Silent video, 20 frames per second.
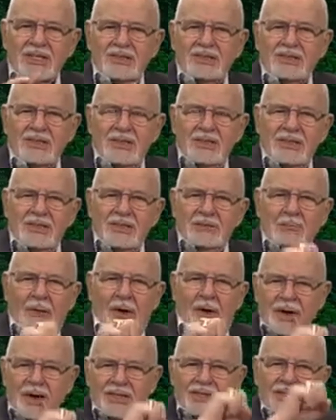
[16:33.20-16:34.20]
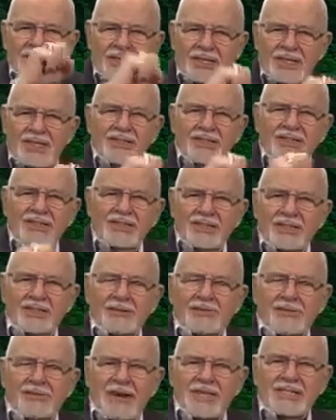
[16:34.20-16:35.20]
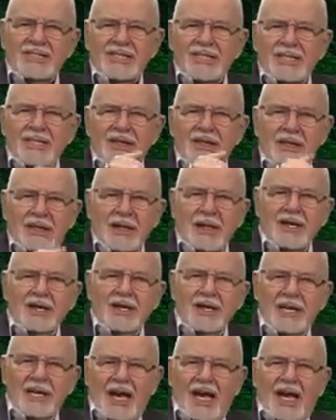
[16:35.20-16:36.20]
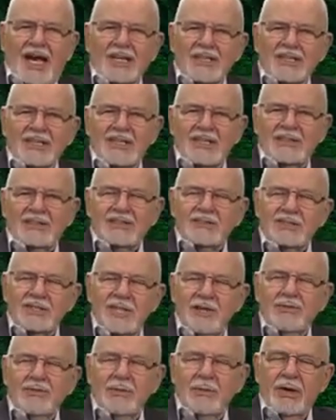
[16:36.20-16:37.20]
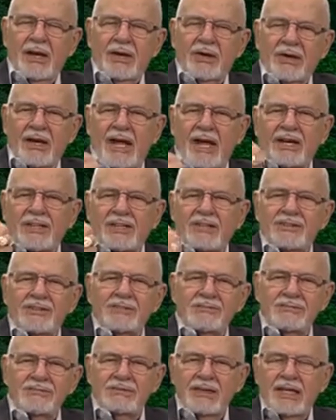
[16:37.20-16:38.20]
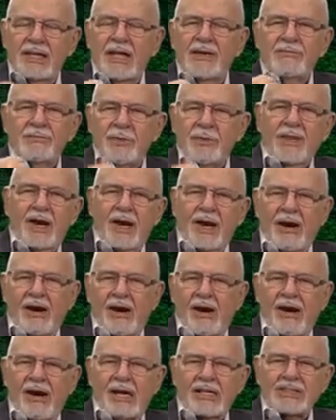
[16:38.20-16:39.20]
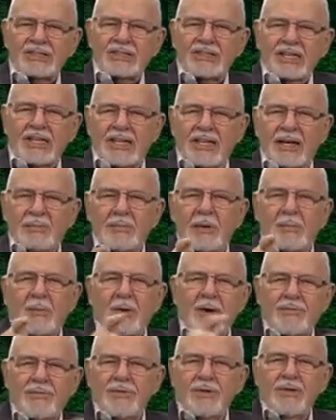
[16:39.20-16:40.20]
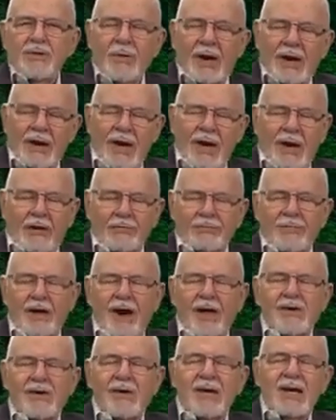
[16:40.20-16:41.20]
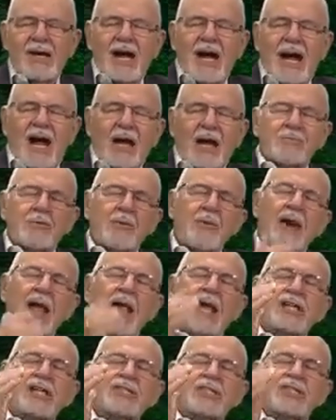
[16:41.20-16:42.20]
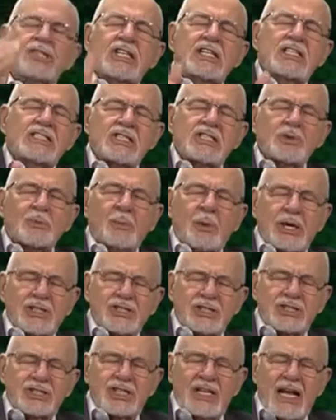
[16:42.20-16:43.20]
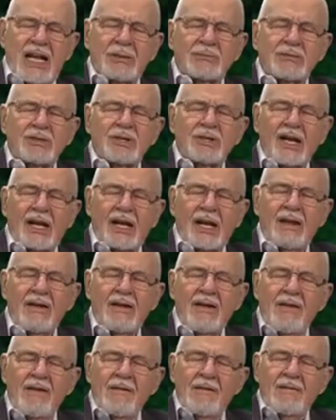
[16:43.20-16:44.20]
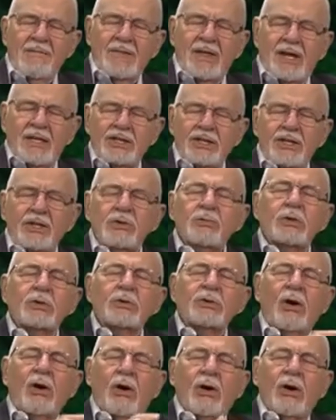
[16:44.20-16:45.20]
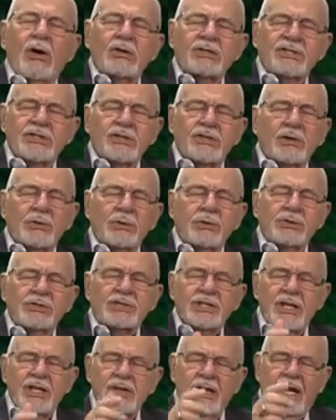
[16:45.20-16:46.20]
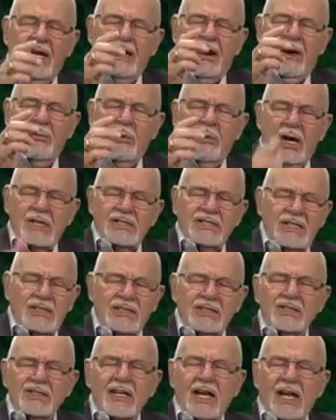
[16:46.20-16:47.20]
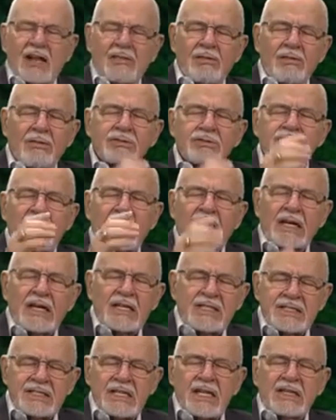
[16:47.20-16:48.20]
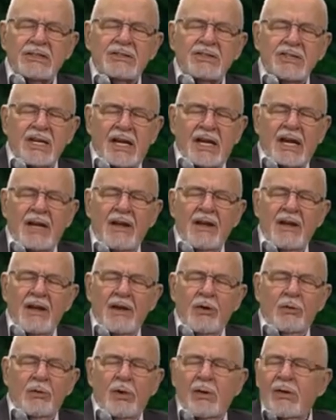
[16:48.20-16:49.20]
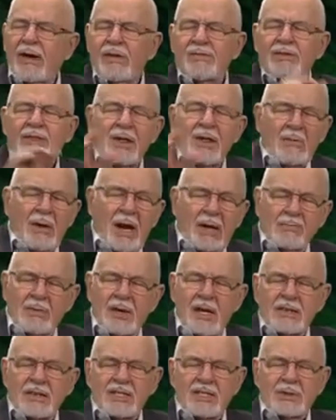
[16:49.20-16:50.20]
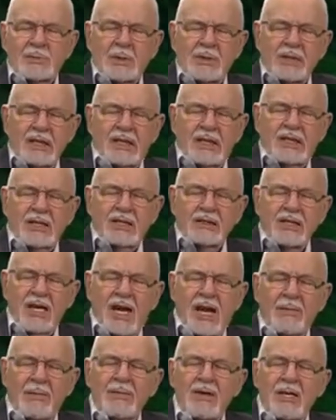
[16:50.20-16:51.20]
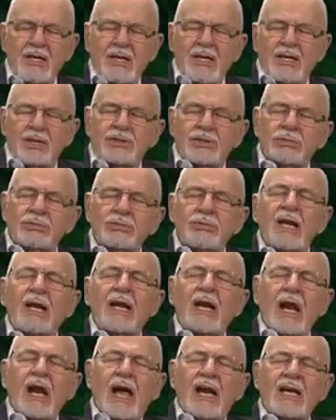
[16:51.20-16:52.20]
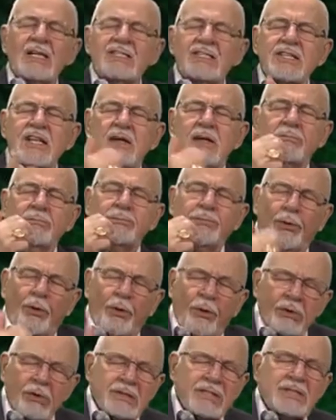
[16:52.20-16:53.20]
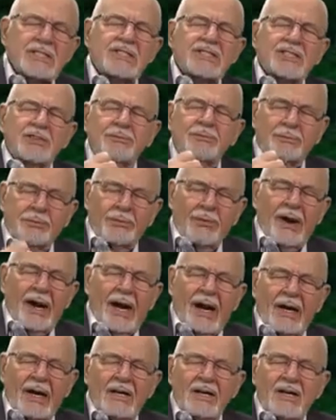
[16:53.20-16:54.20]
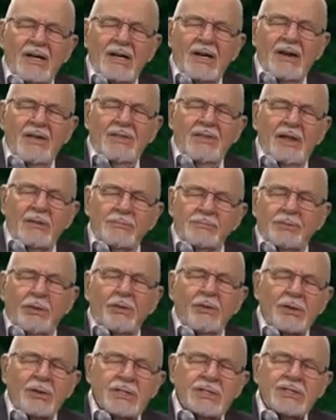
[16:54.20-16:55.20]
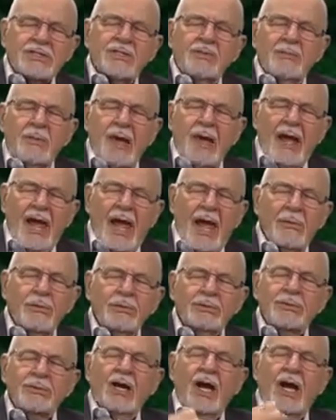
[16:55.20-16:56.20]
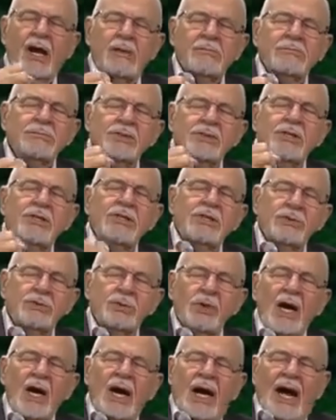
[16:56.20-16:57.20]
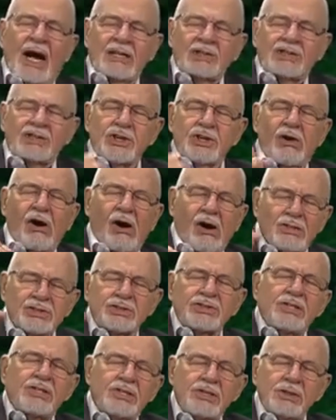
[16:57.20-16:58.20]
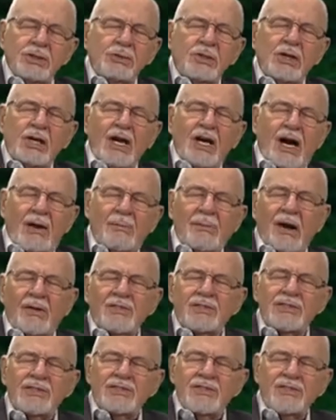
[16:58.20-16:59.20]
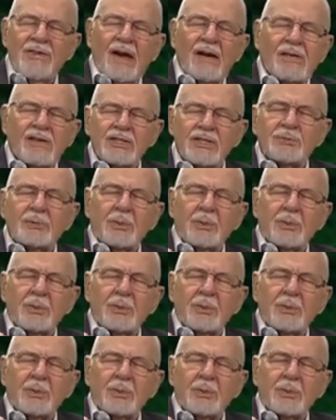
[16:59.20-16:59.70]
and polish the facet a little and see if we can get it to live within our hearts. Let me pray for you right now. Father, I pray in Jesus' precious name today that You will cause those that are watching today, those that are listening today, wherever they might be at this particular time, to realize the importance of prayer, the importance of being able to come to You and talk to You about these various